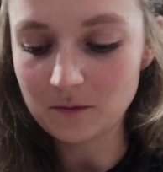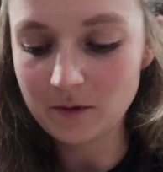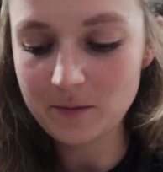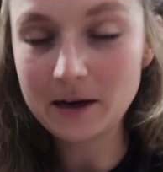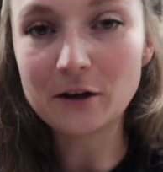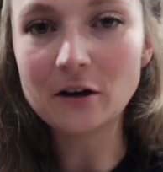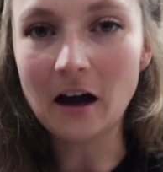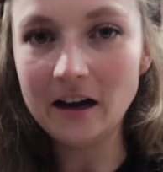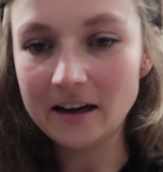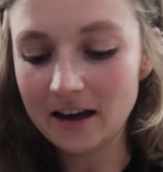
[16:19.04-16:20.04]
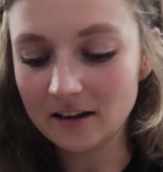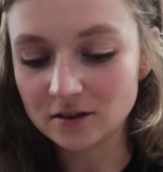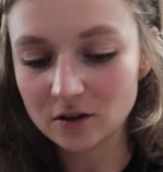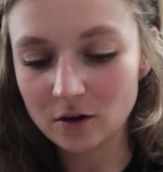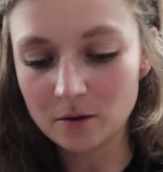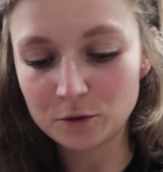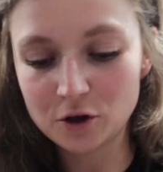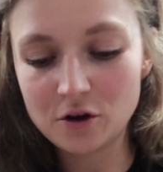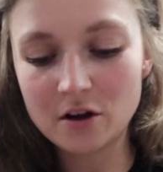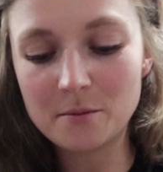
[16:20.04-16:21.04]
We've been here 9 days, so I'm
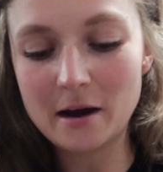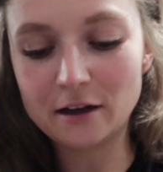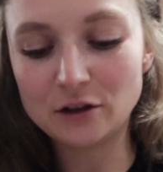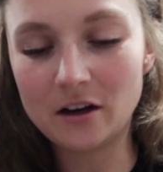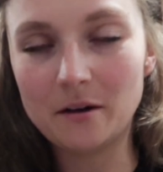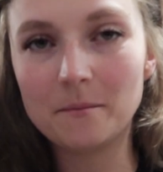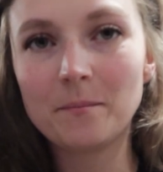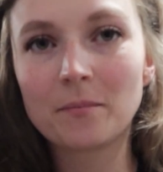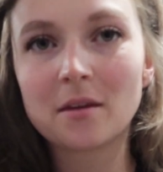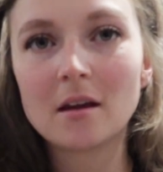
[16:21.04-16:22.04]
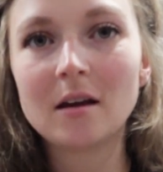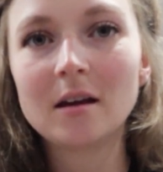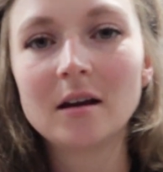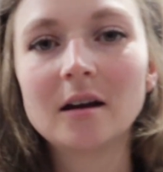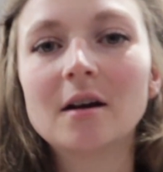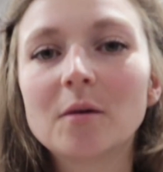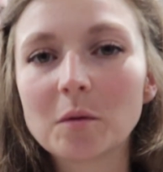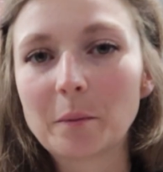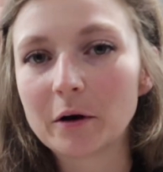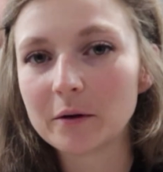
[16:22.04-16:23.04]
sure you can imagine
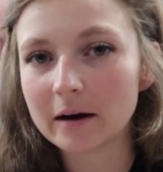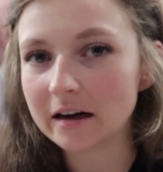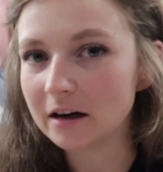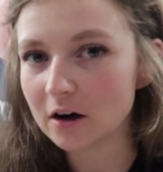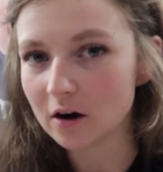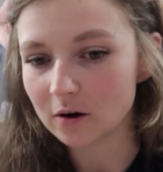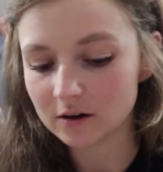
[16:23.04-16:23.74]
we're pretty ready to go.